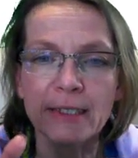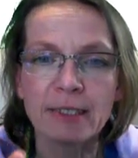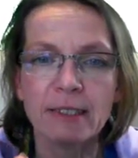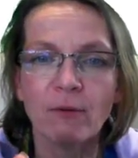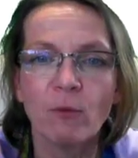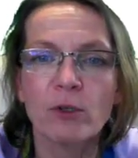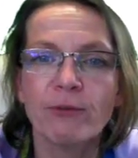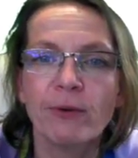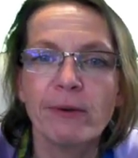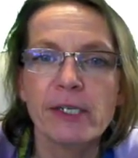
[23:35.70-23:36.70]
And
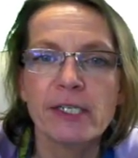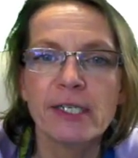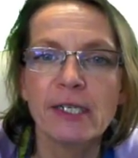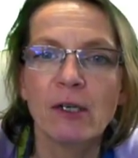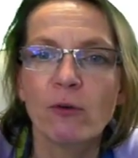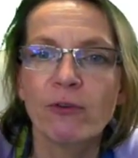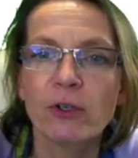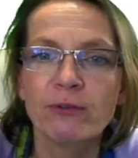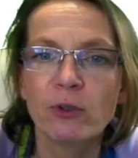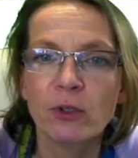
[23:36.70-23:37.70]
what we would see
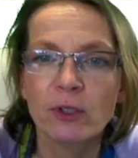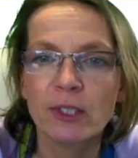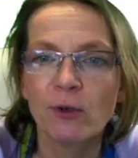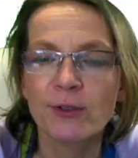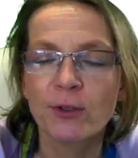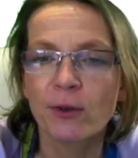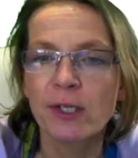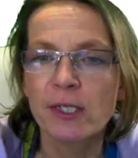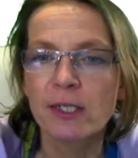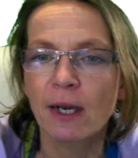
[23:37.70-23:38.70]
here, what we see
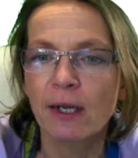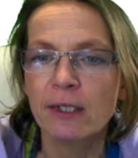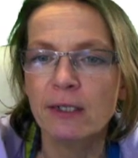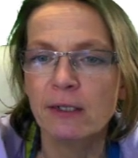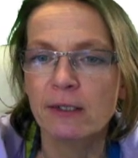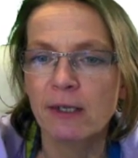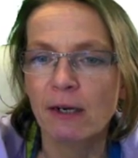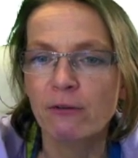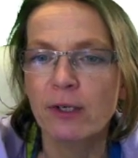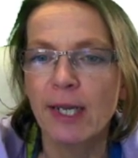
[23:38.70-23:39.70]
also on this slide,
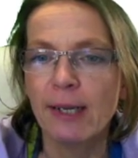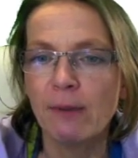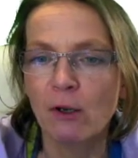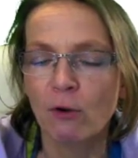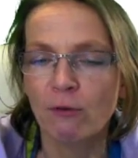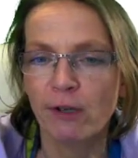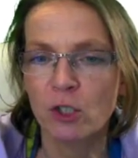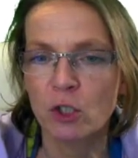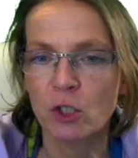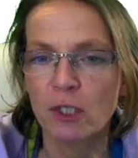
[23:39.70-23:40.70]
is kind of the naming
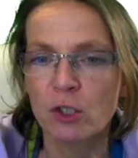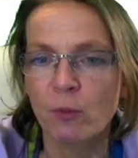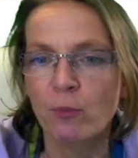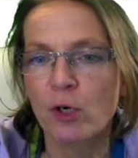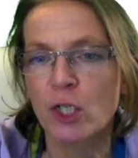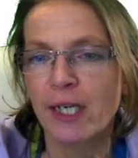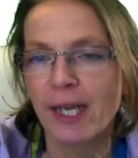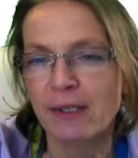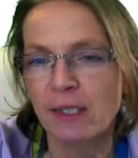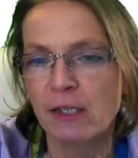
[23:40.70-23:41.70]
convention. So
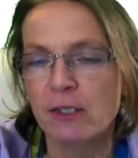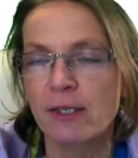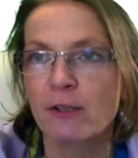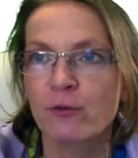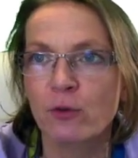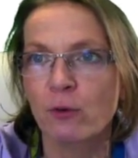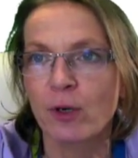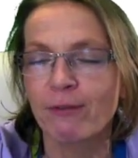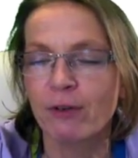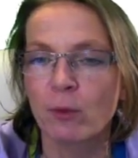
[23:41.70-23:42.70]
project X here stands
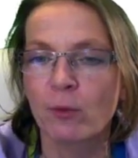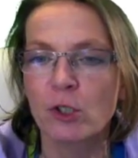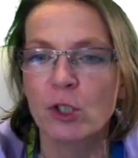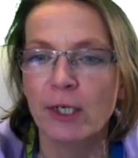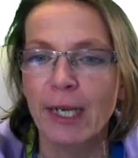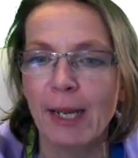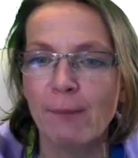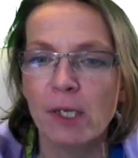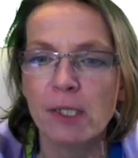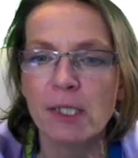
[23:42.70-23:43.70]
for whatever your project
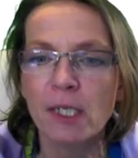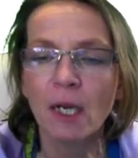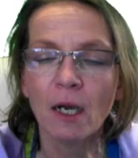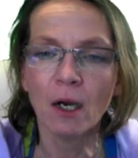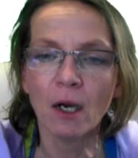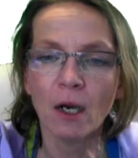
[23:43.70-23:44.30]
name is.